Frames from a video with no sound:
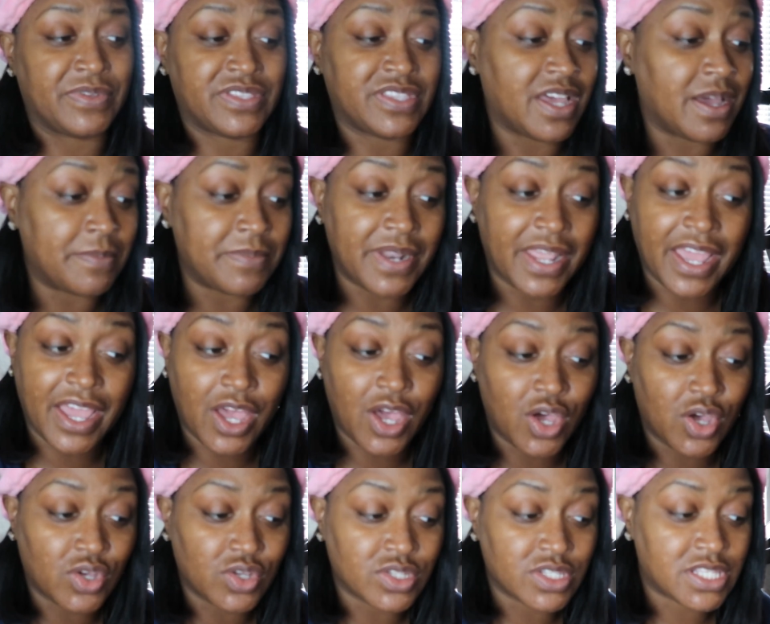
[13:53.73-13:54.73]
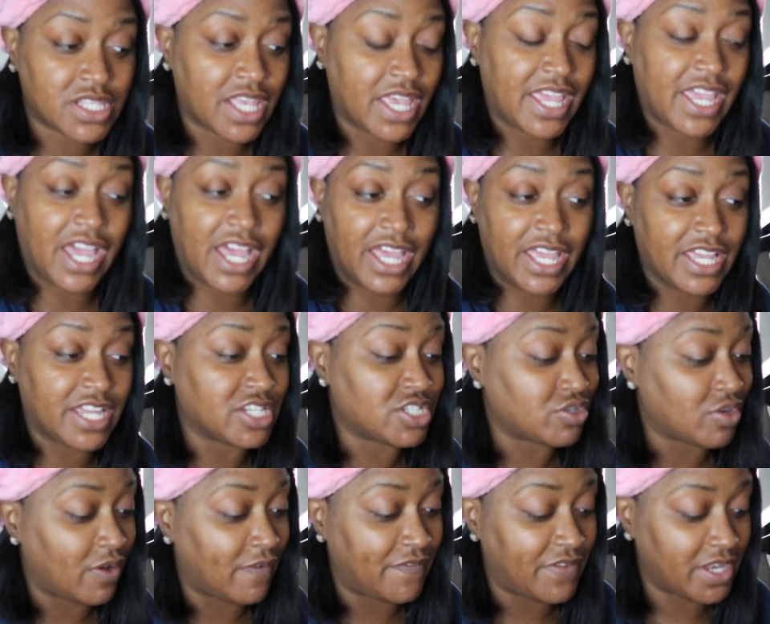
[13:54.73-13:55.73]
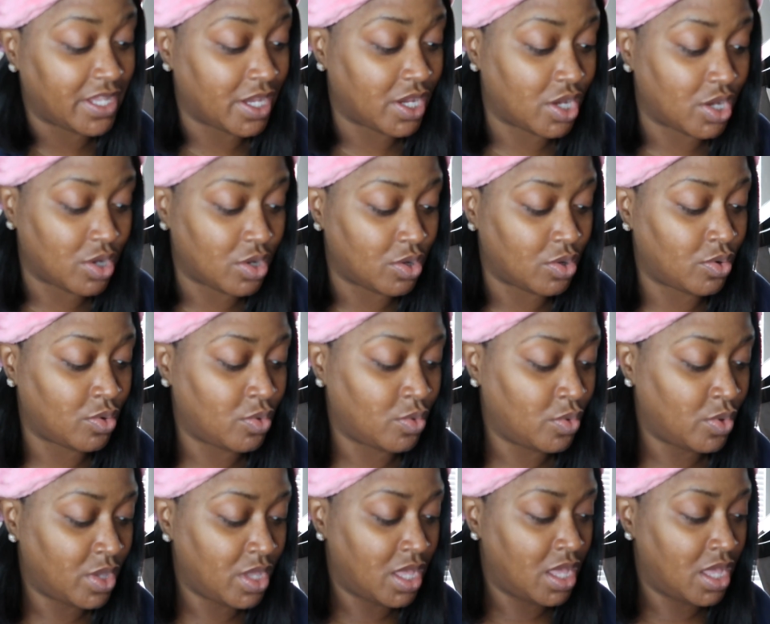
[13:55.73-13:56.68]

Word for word: thumbnails, intro video,